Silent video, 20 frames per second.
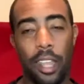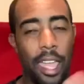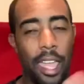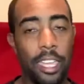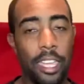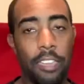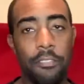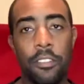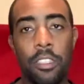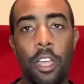
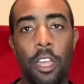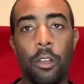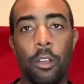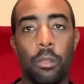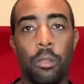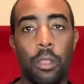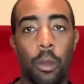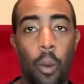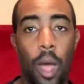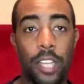even though the
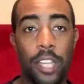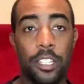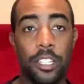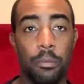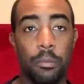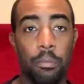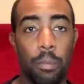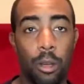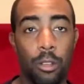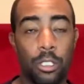Washington
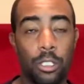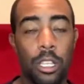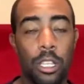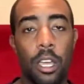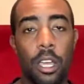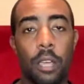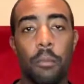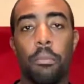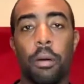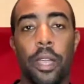Post
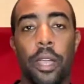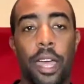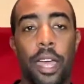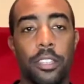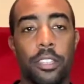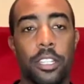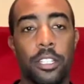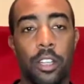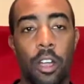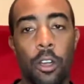put out this
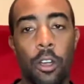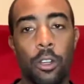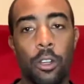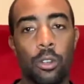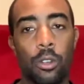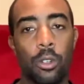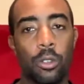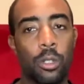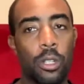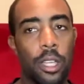
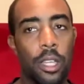article,